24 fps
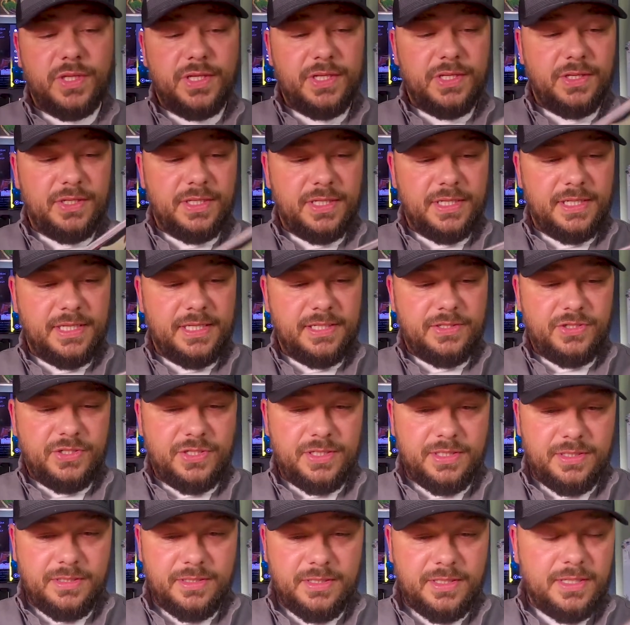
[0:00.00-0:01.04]
really good
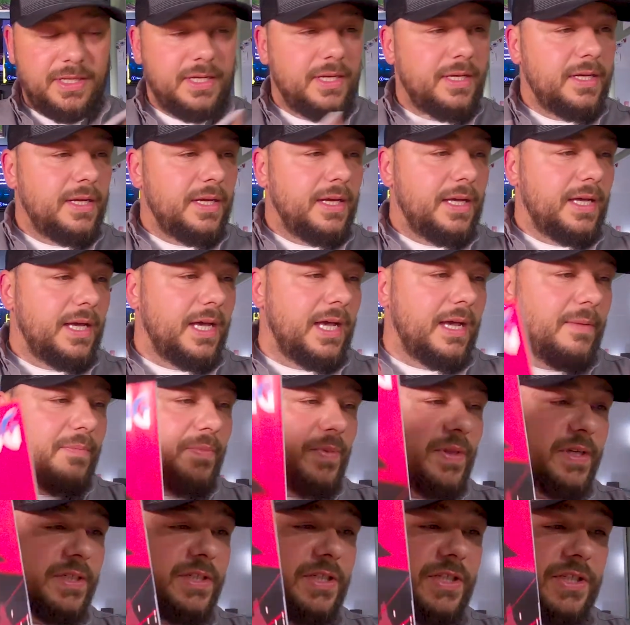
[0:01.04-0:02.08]
condition.
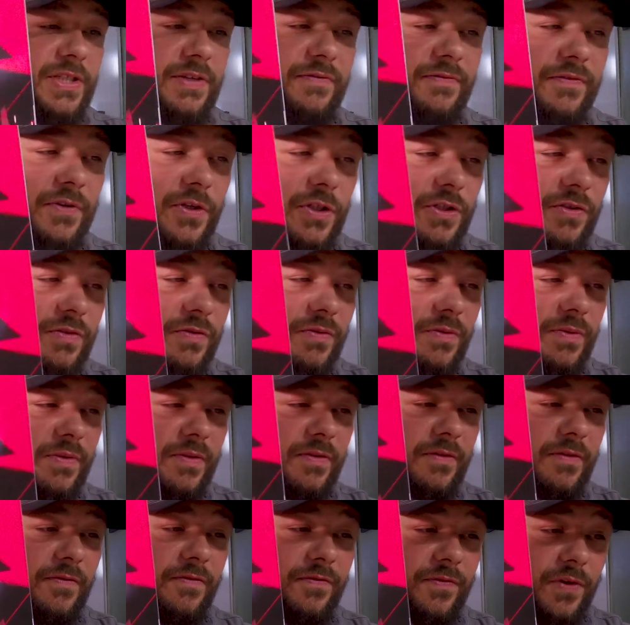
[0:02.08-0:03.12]
This is the first
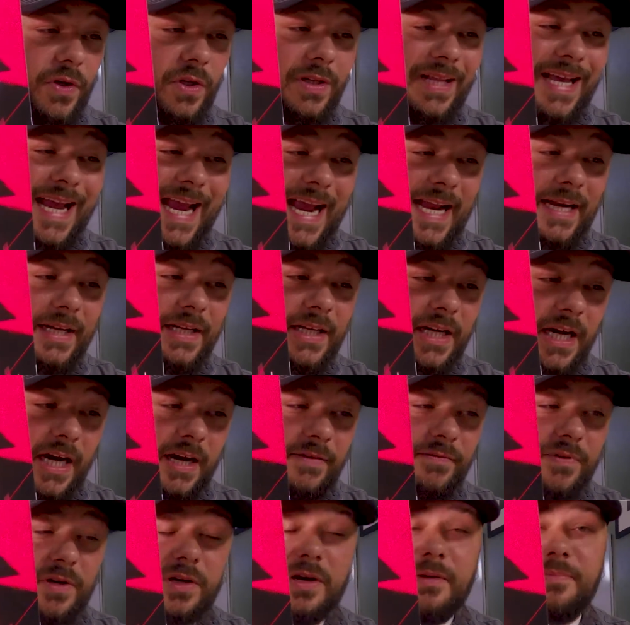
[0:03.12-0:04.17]
full and
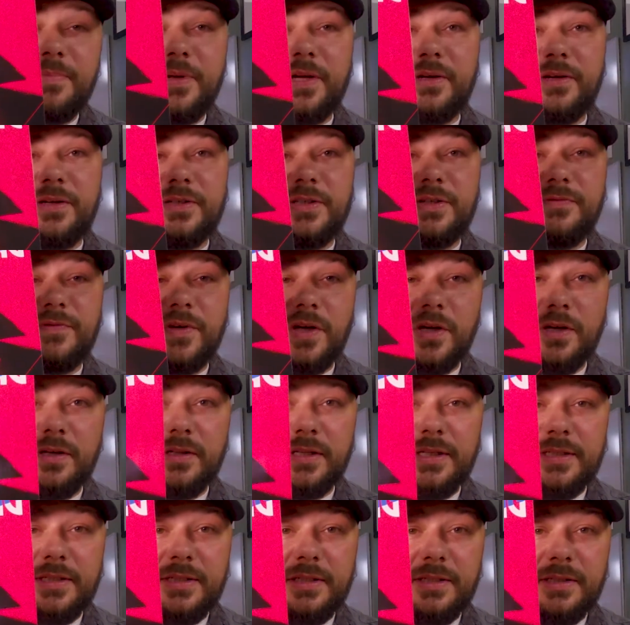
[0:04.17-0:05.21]
cover appearance of
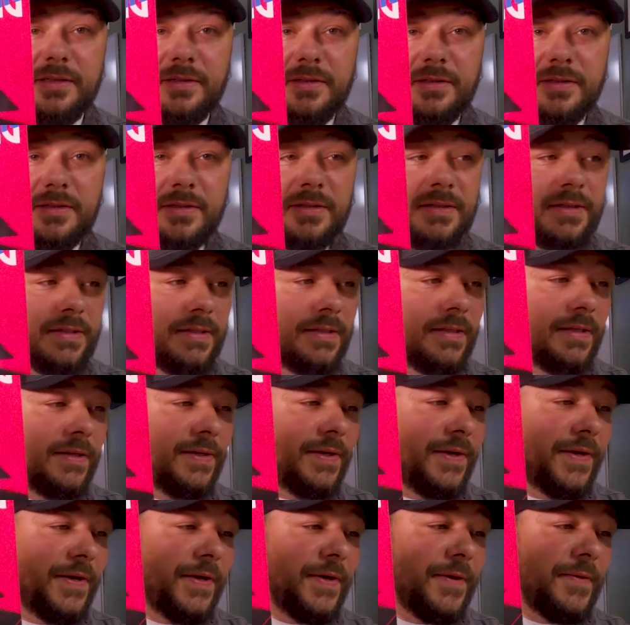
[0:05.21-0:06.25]
Heartless.
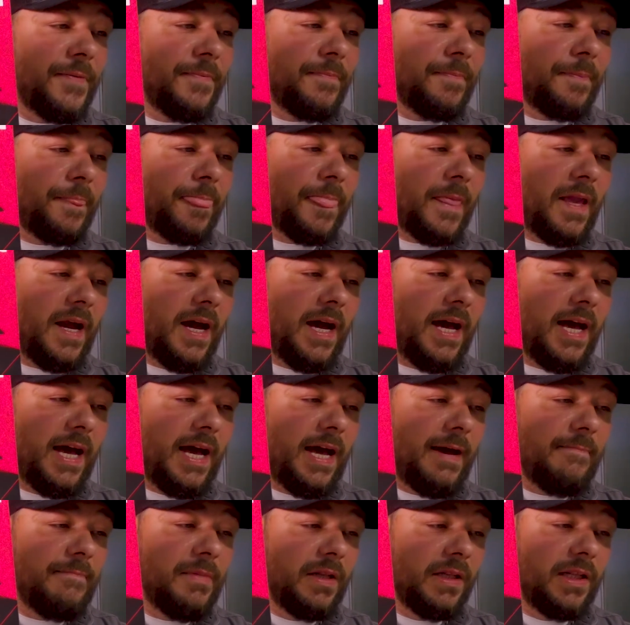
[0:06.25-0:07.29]

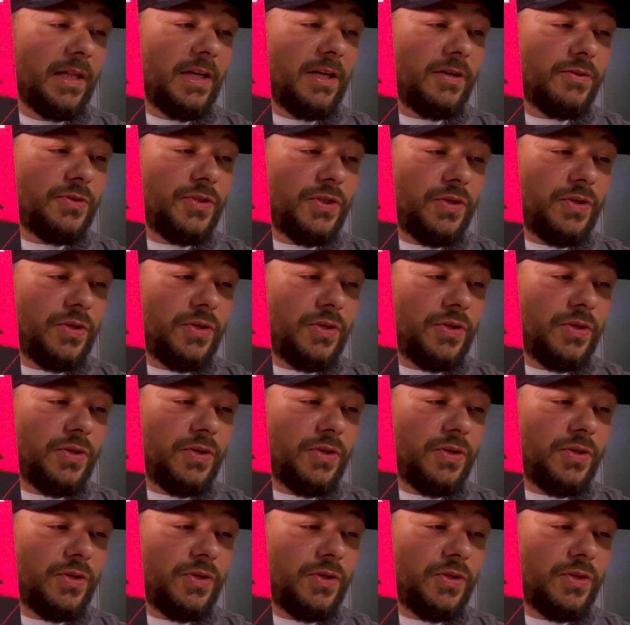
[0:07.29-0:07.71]
Melinda